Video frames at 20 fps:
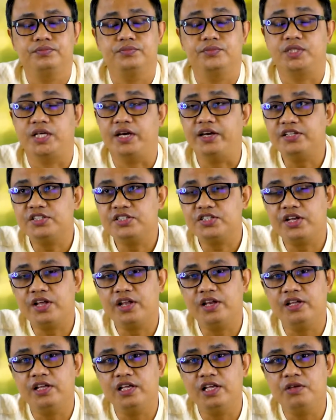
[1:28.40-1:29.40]

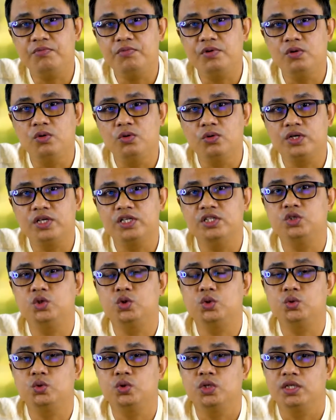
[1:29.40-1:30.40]
Traditionally, if you look
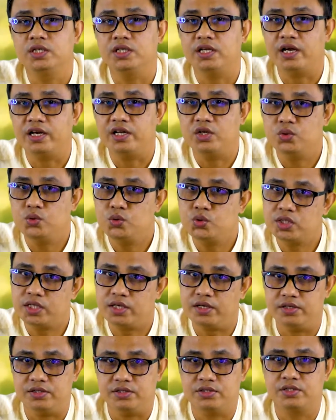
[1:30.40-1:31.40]
into their
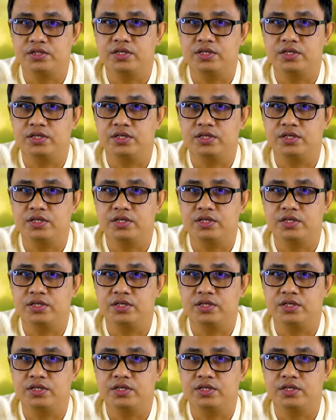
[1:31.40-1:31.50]
usage,